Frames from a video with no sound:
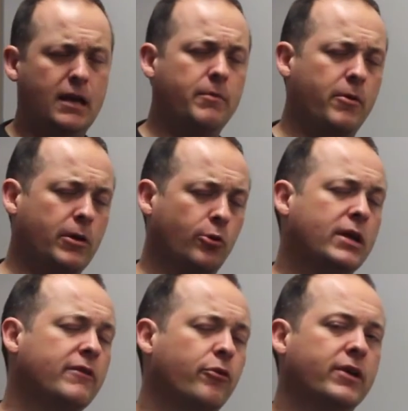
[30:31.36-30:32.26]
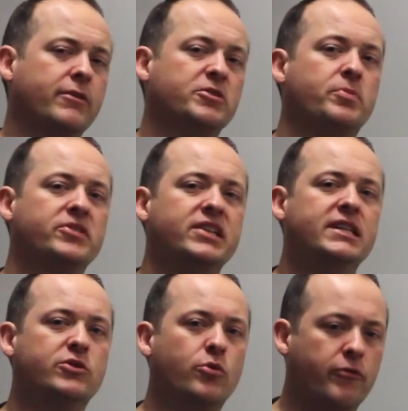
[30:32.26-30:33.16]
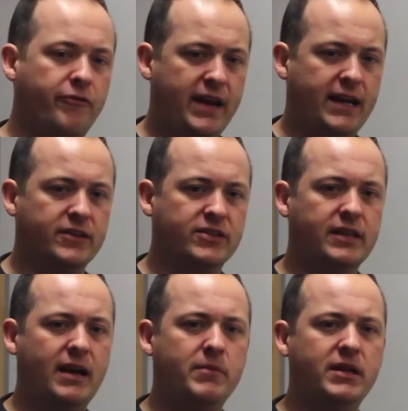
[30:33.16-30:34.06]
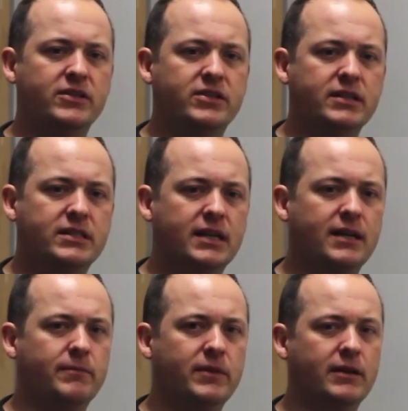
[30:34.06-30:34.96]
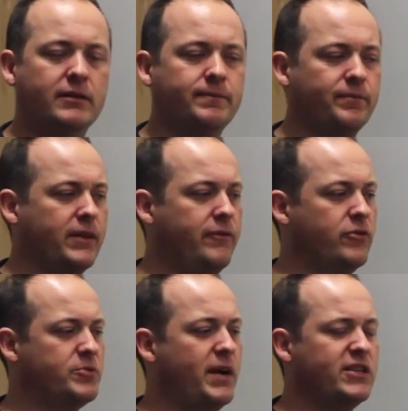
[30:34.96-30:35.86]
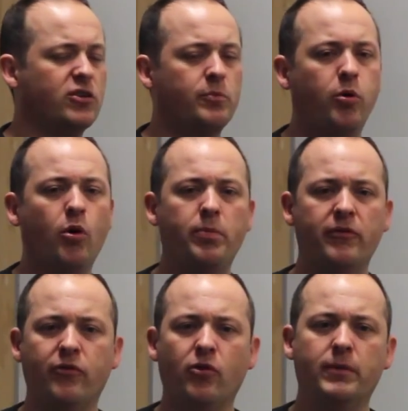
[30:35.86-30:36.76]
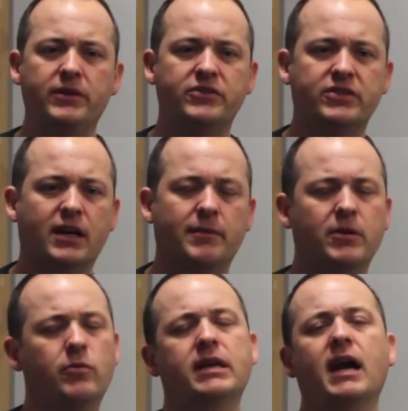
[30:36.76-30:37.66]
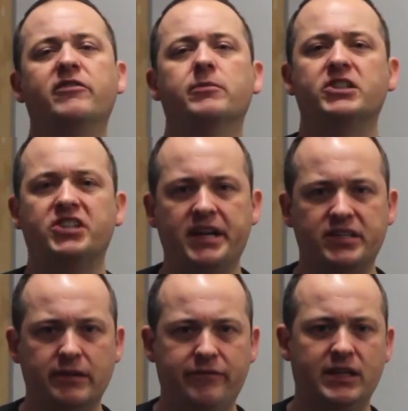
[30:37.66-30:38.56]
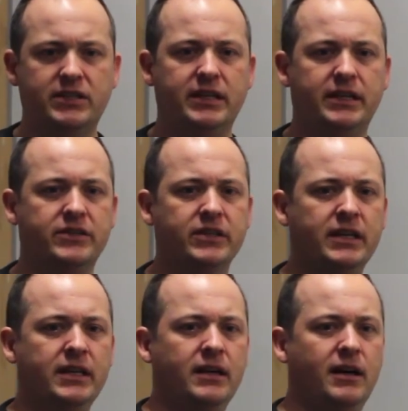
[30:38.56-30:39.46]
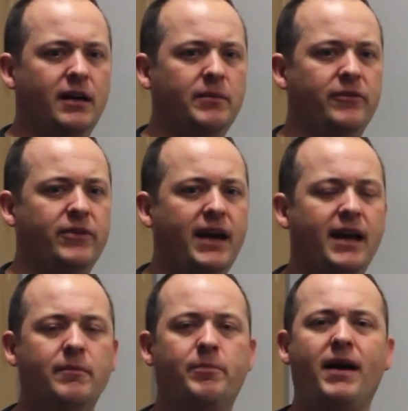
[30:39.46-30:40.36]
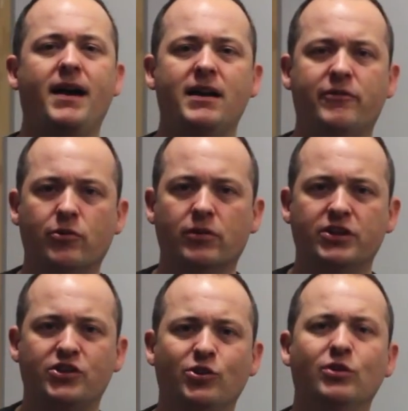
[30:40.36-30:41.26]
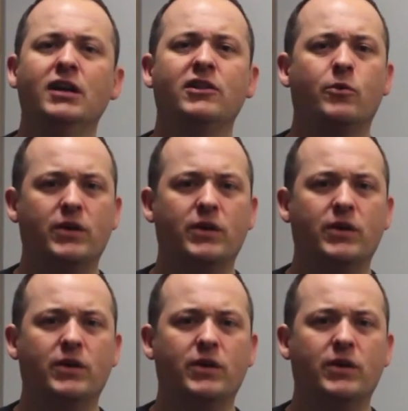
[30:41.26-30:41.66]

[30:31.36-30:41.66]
The element we're looking for here is procedural fairness, and that means that if it was based on poor performance, that we gave them a chance to fix things. If they had a behavioural issue,